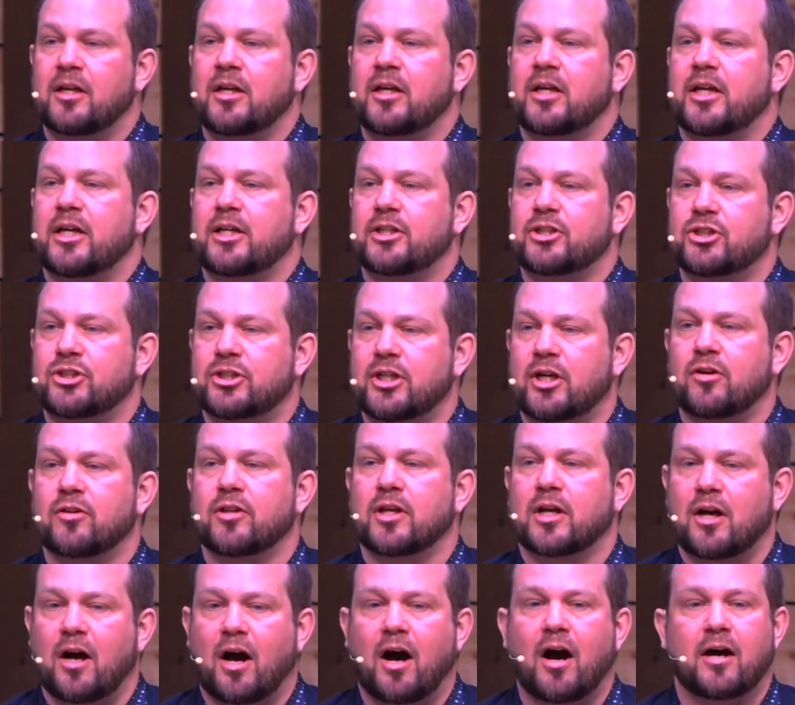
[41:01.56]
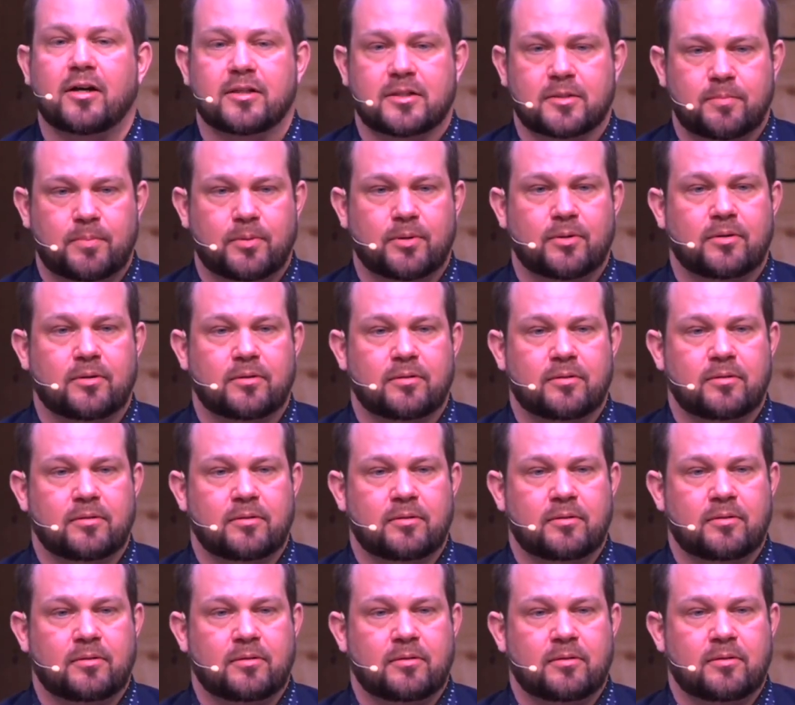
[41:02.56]
is share the gospel
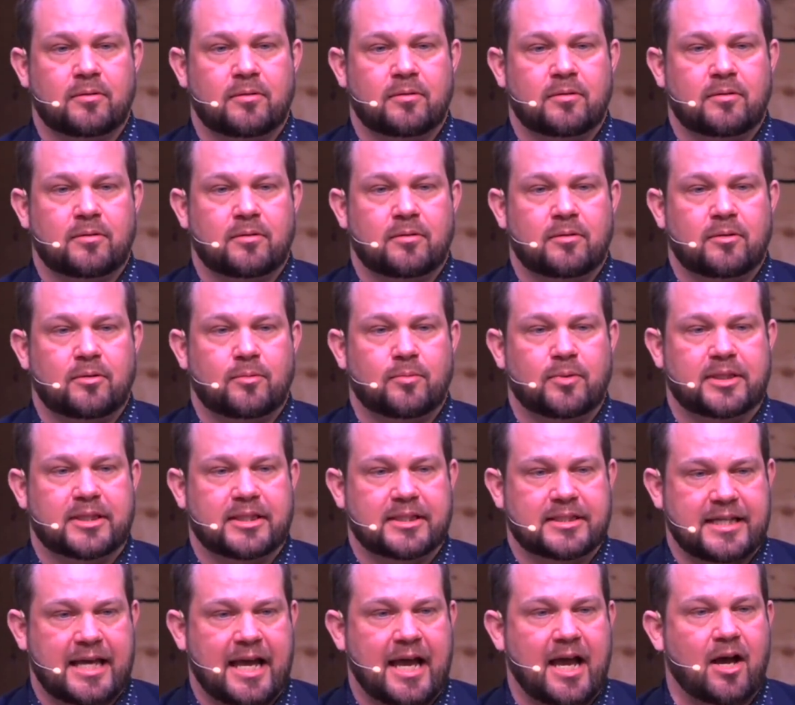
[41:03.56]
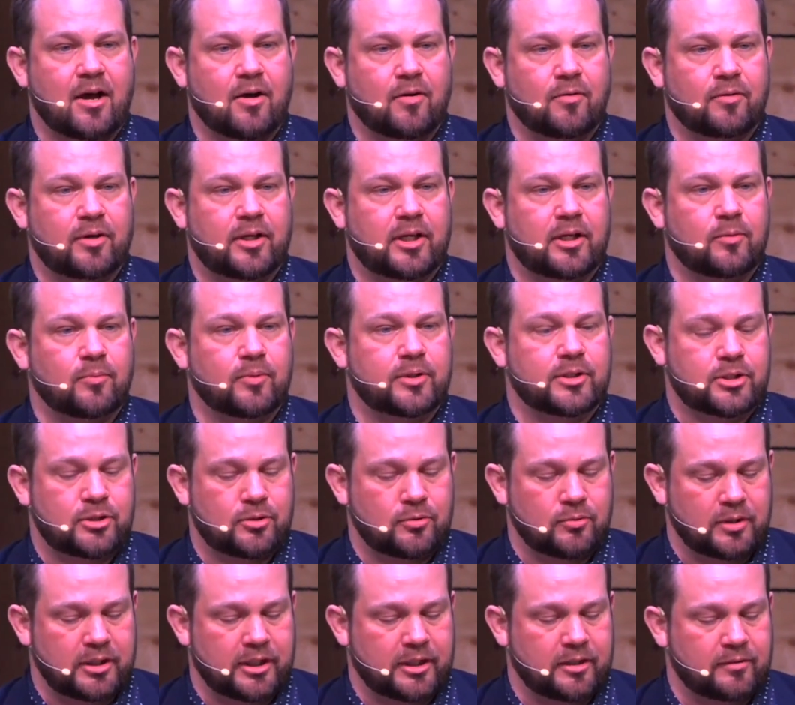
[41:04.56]
with the town in which
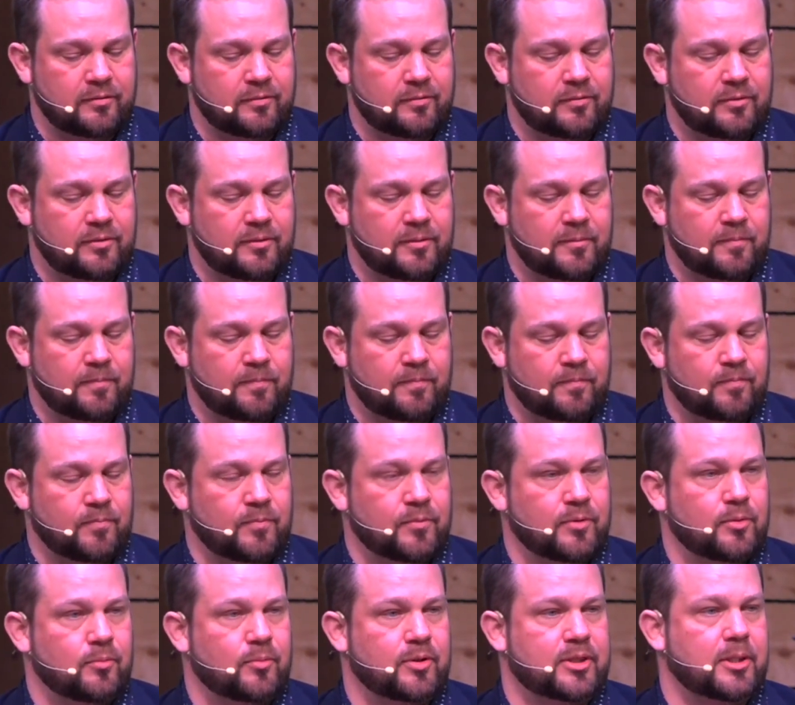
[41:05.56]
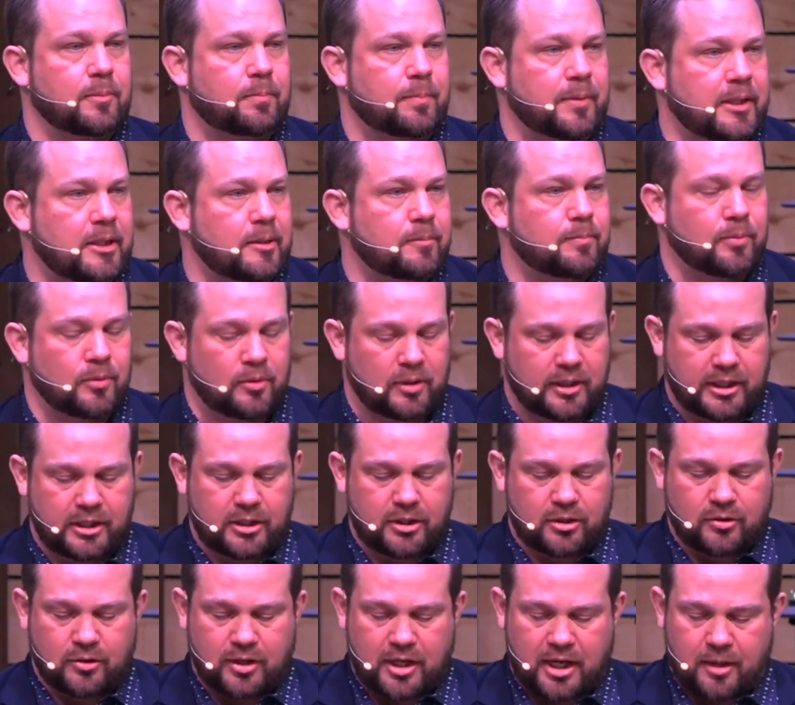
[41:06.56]
you live, with the people in
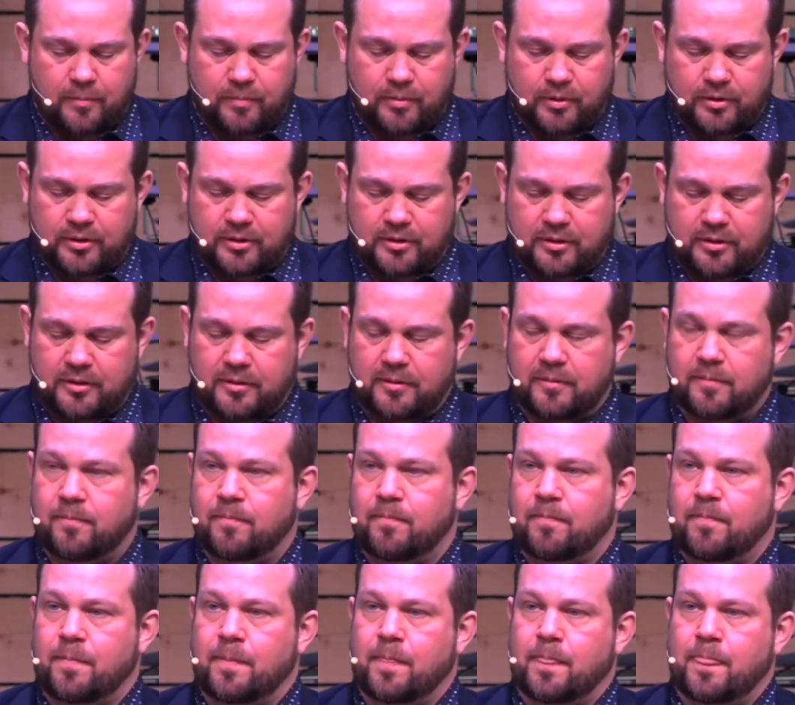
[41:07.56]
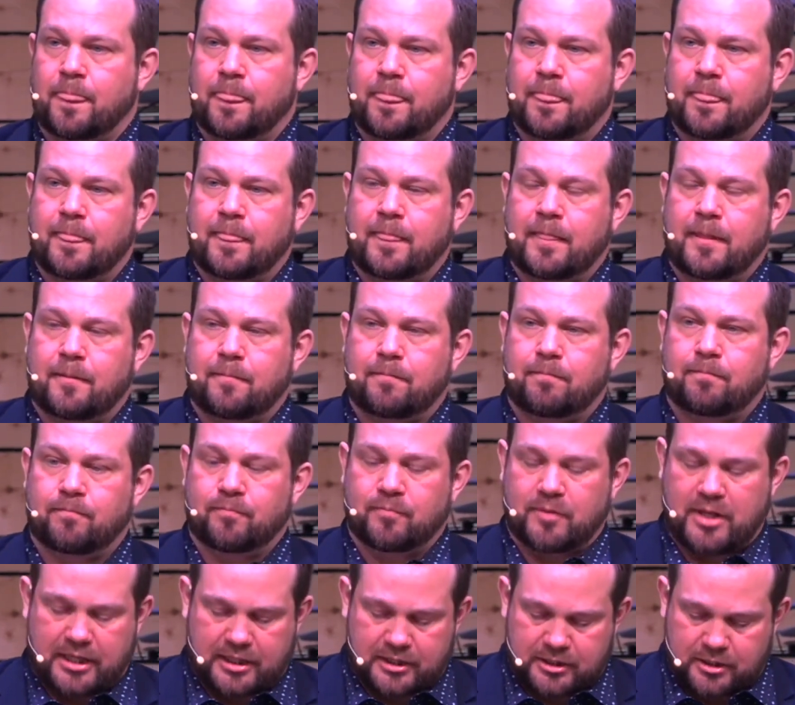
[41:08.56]
your neighborhood.
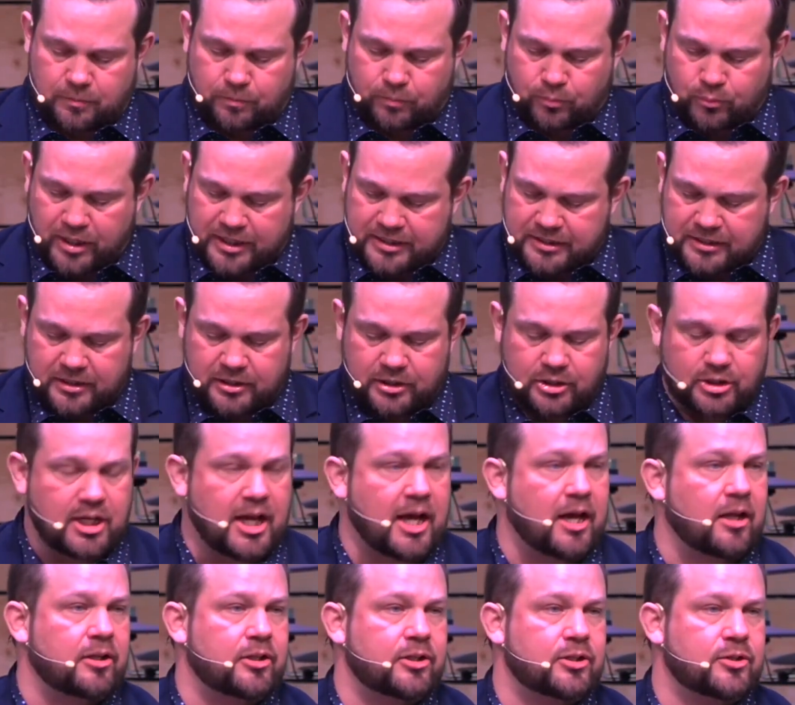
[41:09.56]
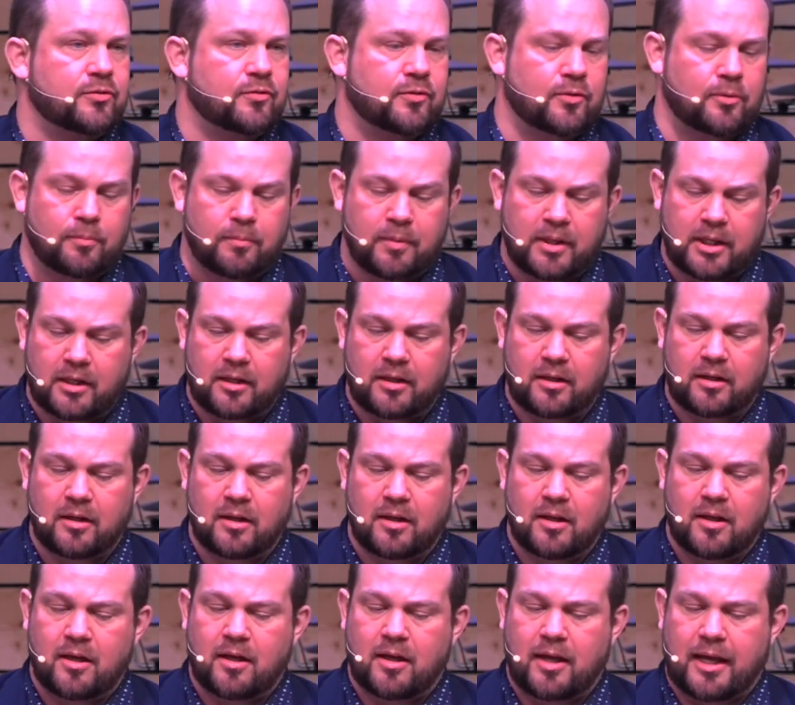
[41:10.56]
That is a pressing challenge for me
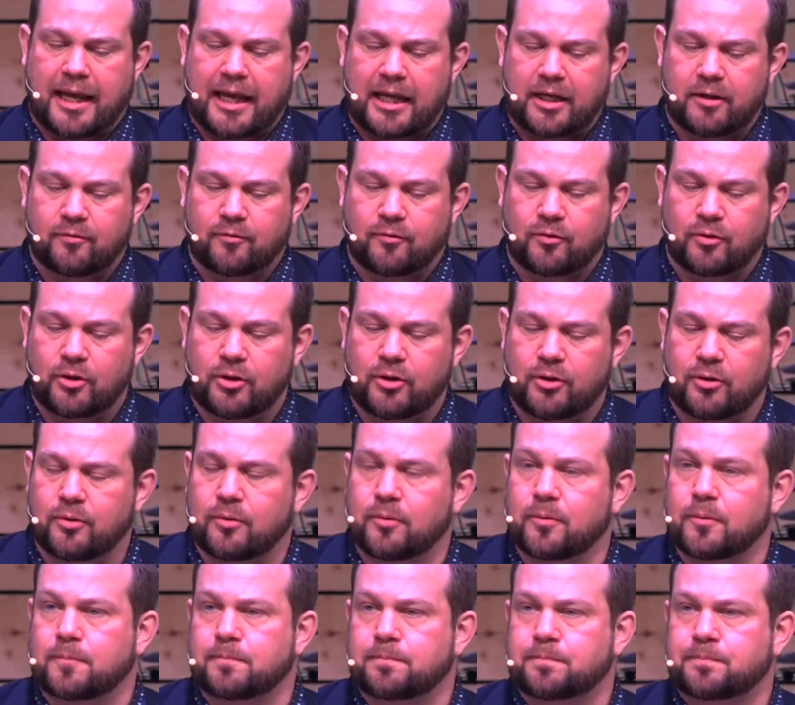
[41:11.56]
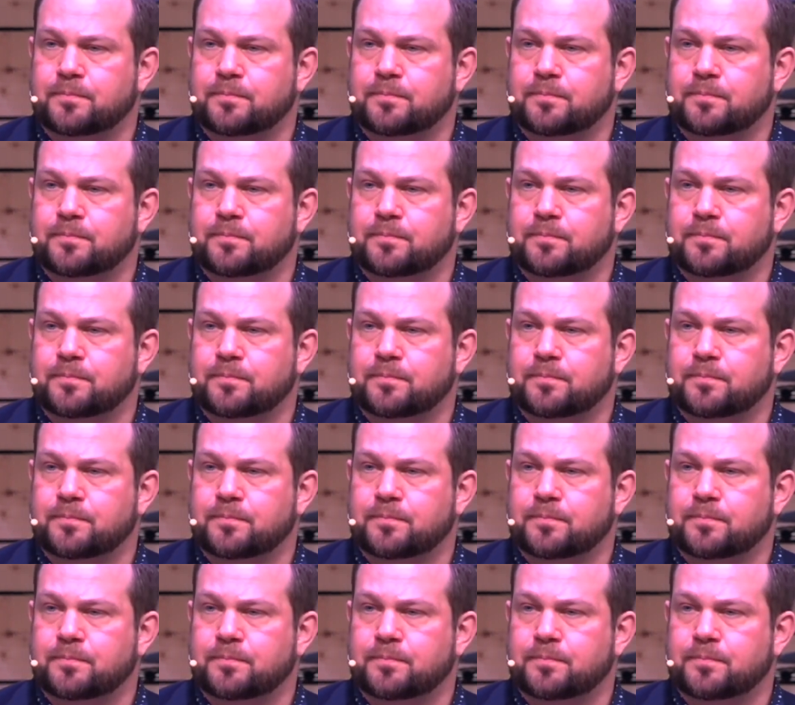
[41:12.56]
and for you.